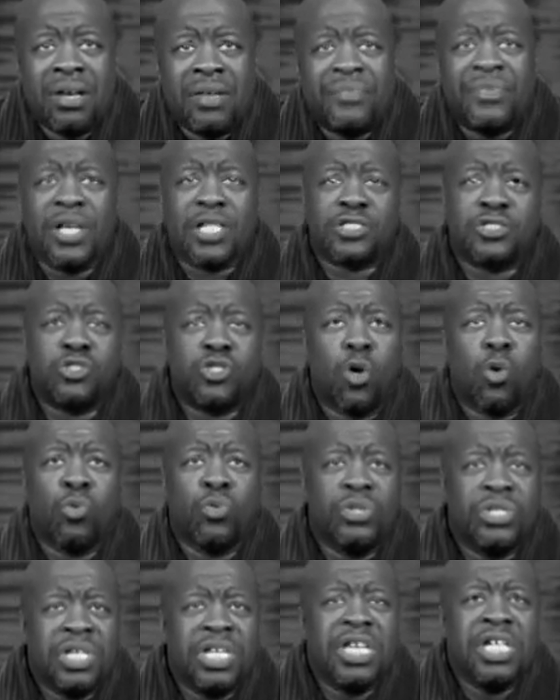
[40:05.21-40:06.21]
There's no
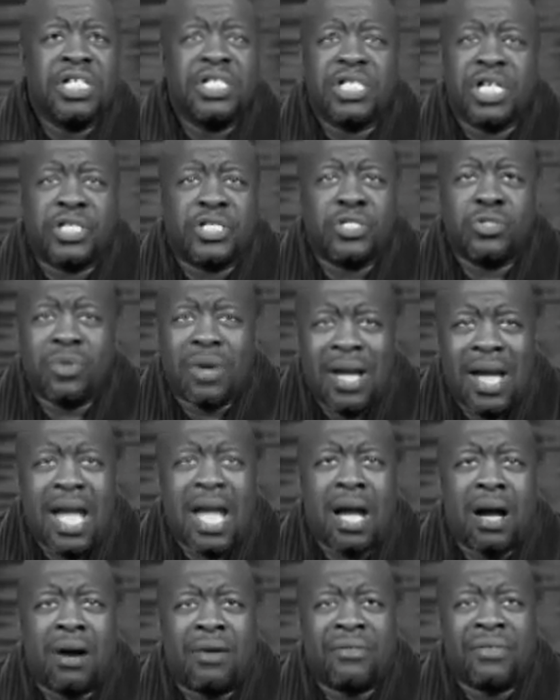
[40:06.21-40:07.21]
need that you
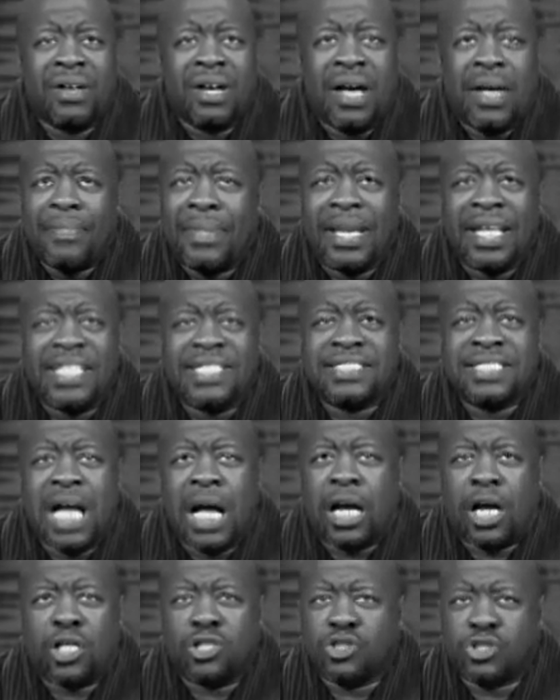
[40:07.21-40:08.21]
have that he's
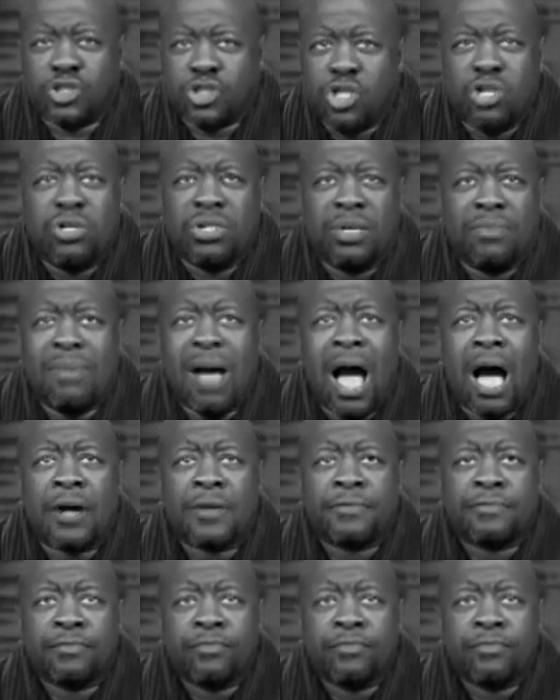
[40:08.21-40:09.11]
not concerned about.